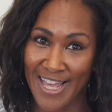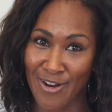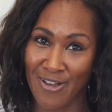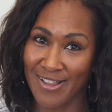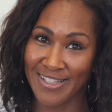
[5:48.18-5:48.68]
At
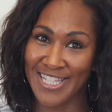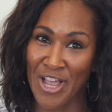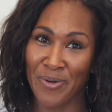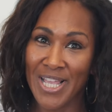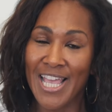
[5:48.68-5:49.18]
all.
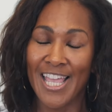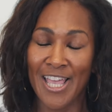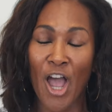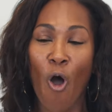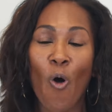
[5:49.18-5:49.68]
No.
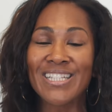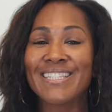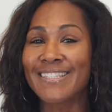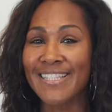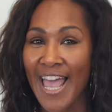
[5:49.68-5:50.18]
On
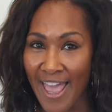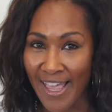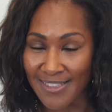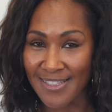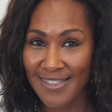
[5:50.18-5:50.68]

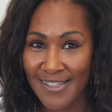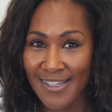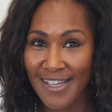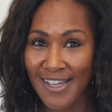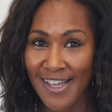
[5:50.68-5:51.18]
set,
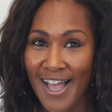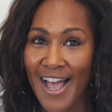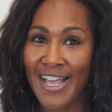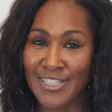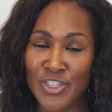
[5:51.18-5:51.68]

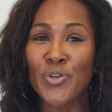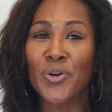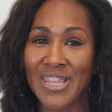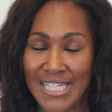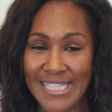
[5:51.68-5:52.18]

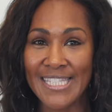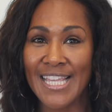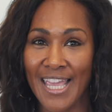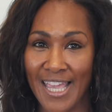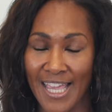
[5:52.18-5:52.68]
during the
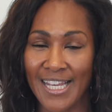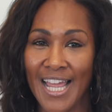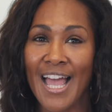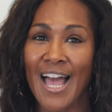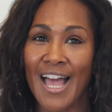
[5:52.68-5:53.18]

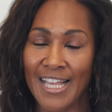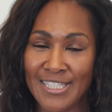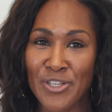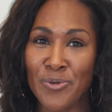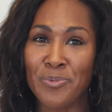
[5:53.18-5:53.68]
scene,
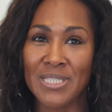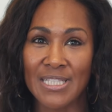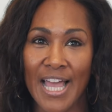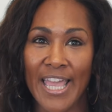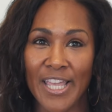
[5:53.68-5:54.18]
Ice Cube
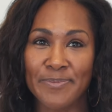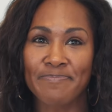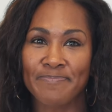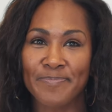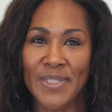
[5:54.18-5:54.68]
was like,
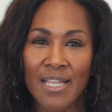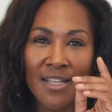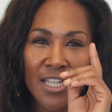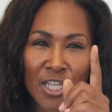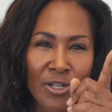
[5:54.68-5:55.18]

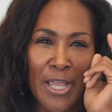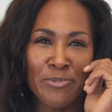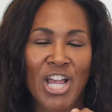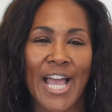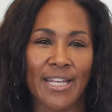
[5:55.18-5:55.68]
your
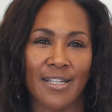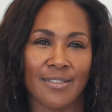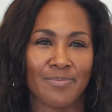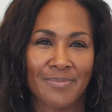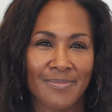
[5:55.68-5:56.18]
name's China.
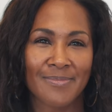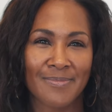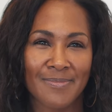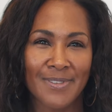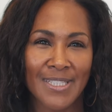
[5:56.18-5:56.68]

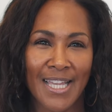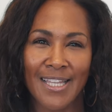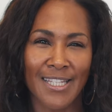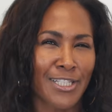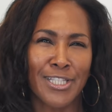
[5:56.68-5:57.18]

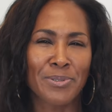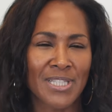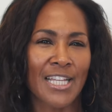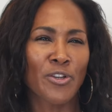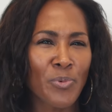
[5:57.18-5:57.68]
Because he
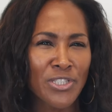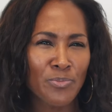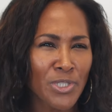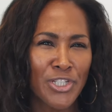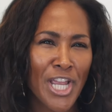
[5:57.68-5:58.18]
was like, so
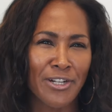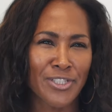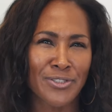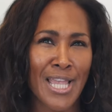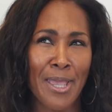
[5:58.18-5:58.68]
what's your
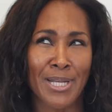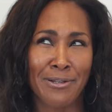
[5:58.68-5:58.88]
character's name?